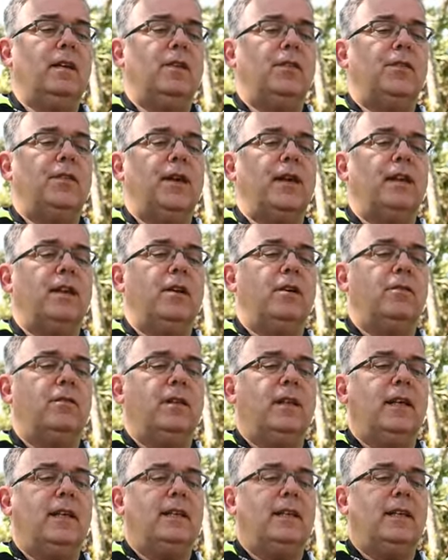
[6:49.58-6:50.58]
slide it over
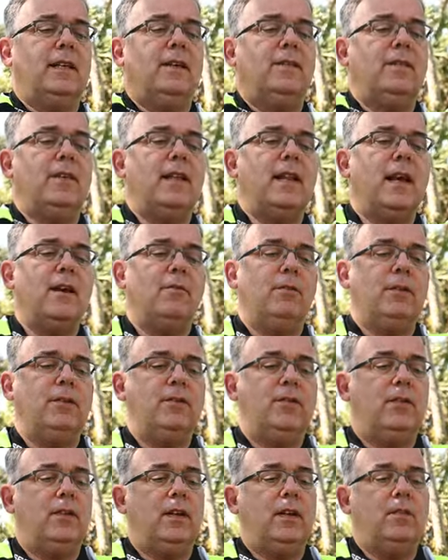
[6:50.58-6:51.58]
like this, and now
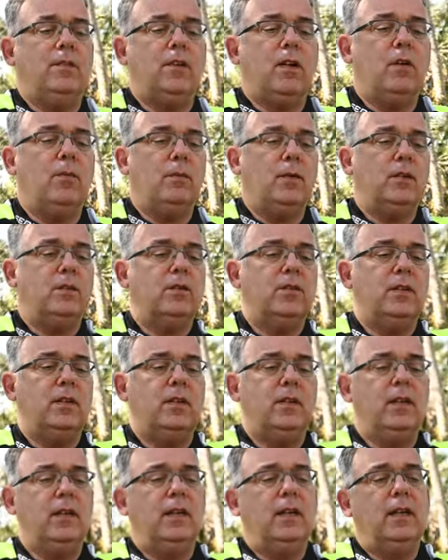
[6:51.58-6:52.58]
it's, it's, almost,
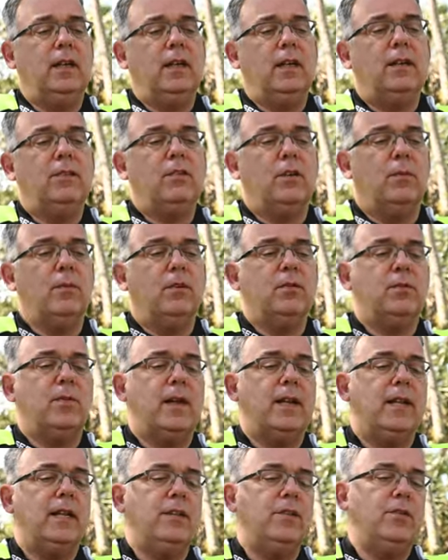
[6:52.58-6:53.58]
it's almost
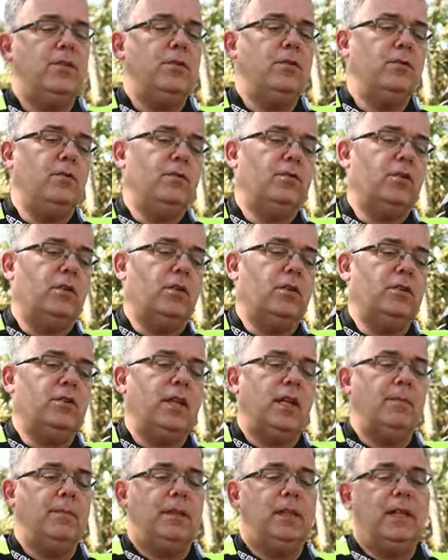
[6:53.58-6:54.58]
ready to start
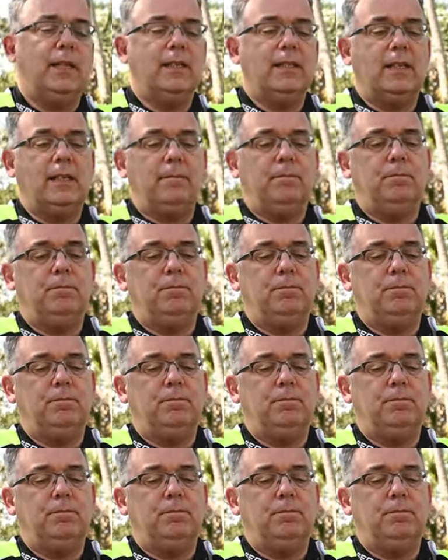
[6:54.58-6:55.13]
stabilizing.